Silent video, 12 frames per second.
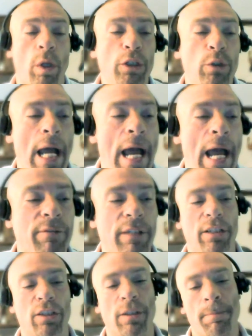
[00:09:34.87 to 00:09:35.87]
what you have
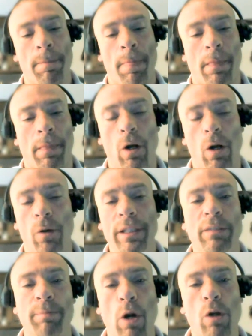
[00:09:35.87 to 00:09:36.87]
is all
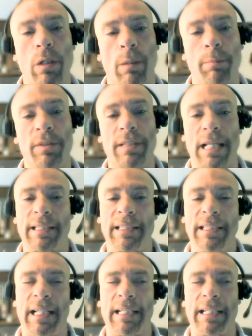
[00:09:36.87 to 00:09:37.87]
these modems that
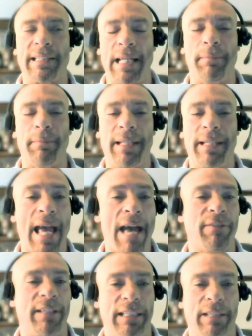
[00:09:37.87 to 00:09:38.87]
see that same
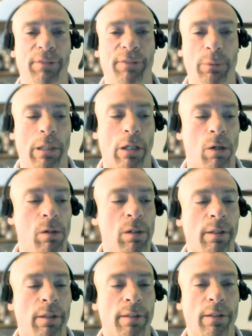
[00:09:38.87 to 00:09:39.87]
cavity, if you will,
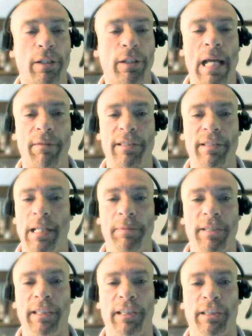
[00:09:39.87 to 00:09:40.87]
they're going to have the
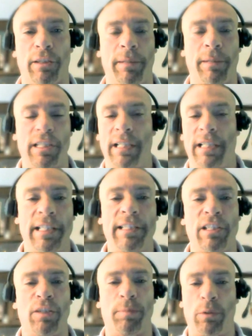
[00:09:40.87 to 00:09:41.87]
same signature because the
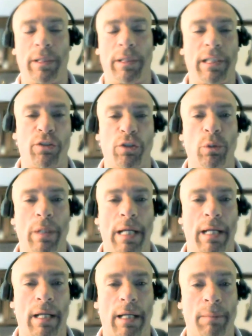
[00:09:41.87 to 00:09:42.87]
distance between the two
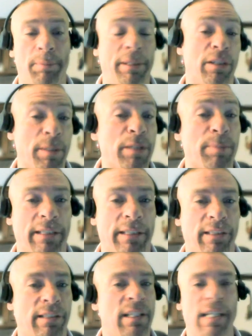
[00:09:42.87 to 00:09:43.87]
impedance
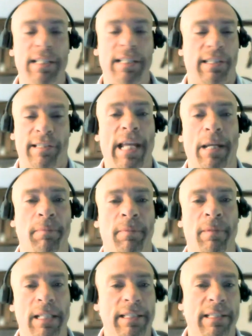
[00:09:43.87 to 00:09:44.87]
mismatches is the same.
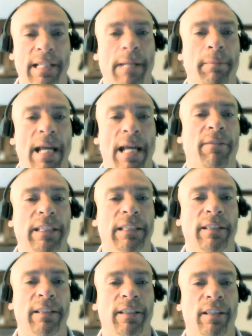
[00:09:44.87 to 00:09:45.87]
It's the same
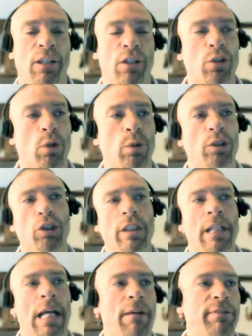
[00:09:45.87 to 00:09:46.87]
cavity. So you
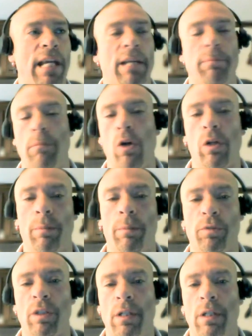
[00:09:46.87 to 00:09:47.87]
could have 10
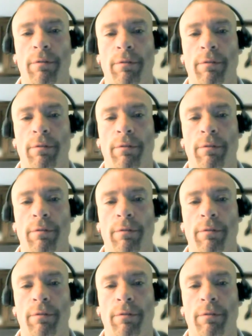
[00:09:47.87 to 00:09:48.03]
modems